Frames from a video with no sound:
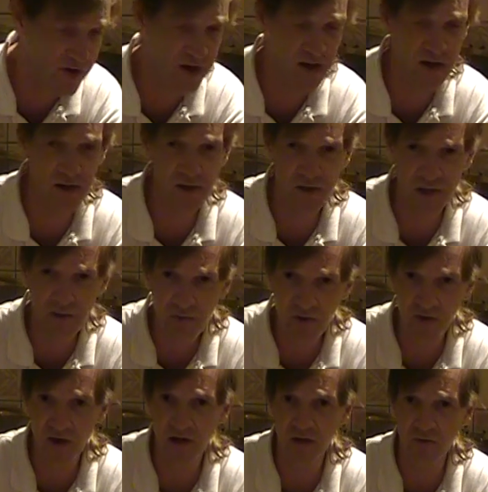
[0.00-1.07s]
get any
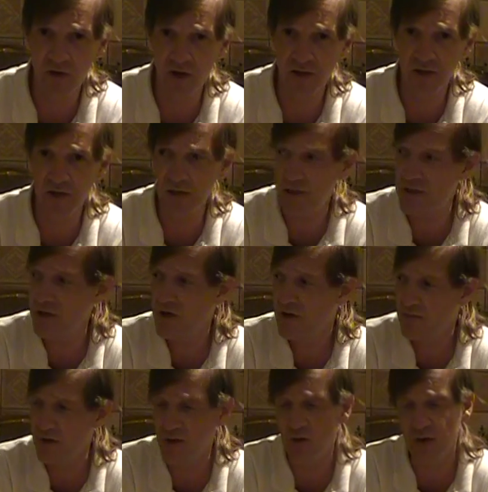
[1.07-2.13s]
sympathetic resonance
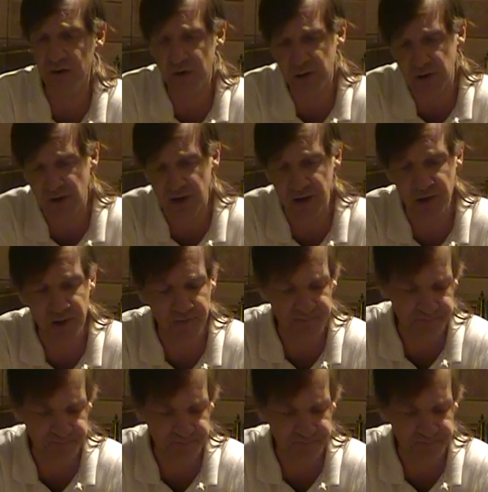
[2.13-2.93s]
between the strings.